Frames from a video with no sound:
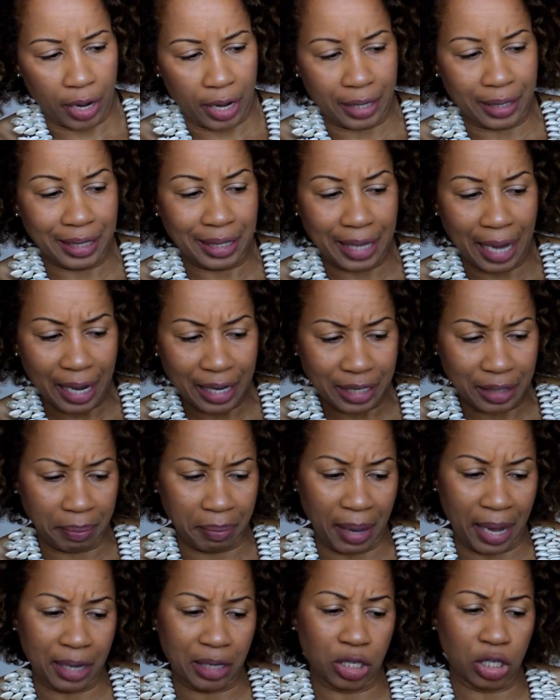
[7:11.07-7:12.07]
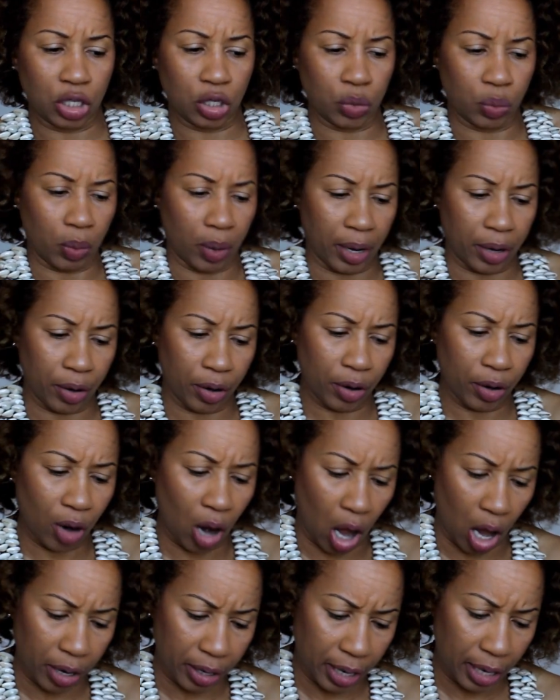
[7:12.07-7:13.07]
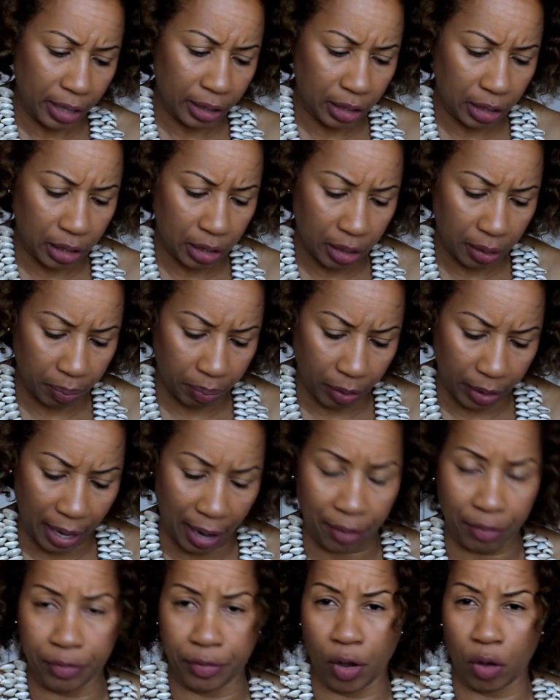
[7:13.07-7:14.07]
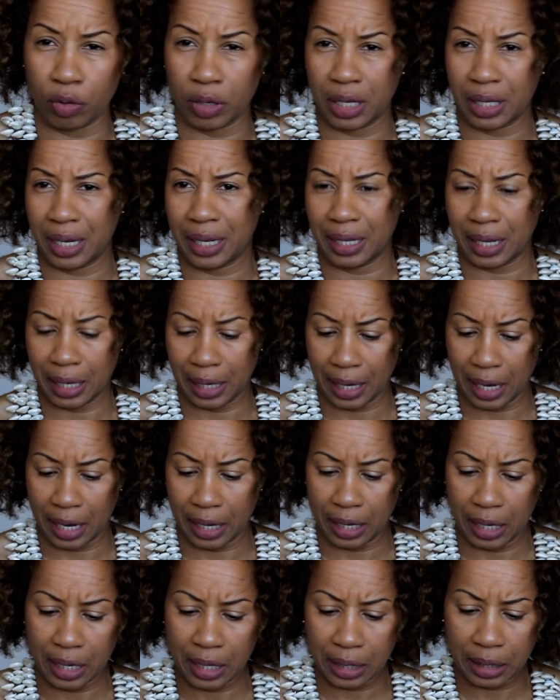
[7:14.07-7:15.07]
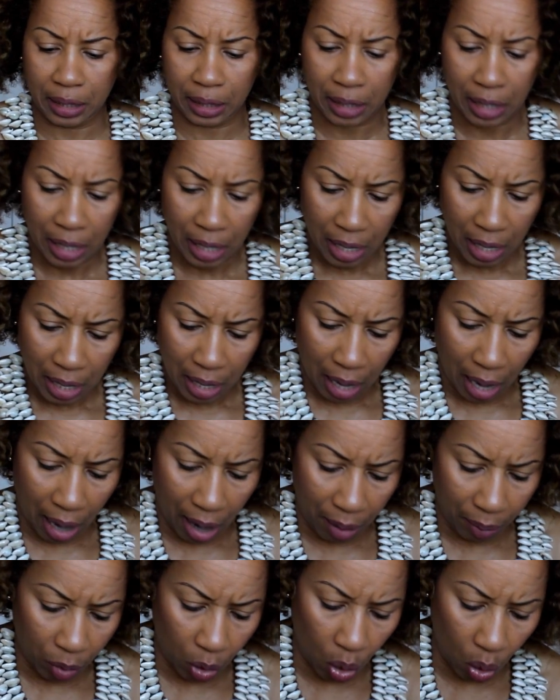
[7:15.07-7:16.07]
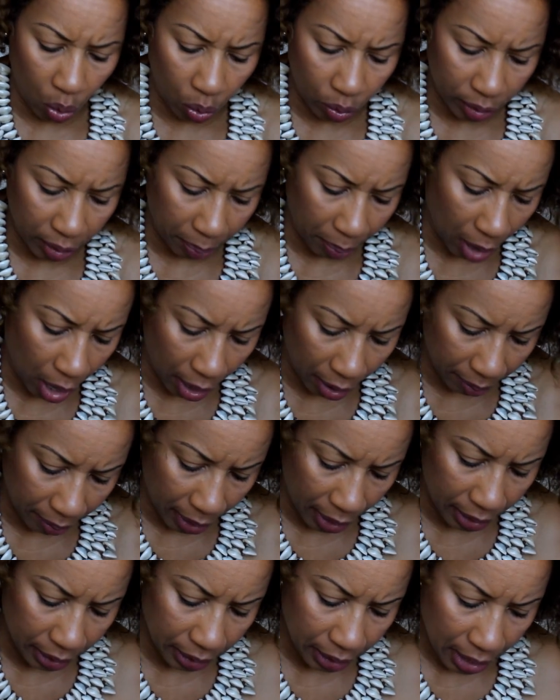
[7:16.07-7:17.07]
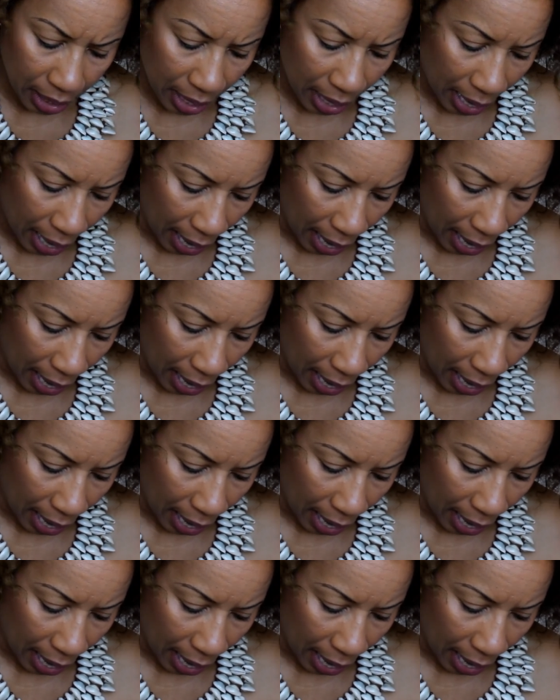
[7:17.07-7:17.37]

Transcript: It says men's sweater on it, but I found it in the ladies coat department,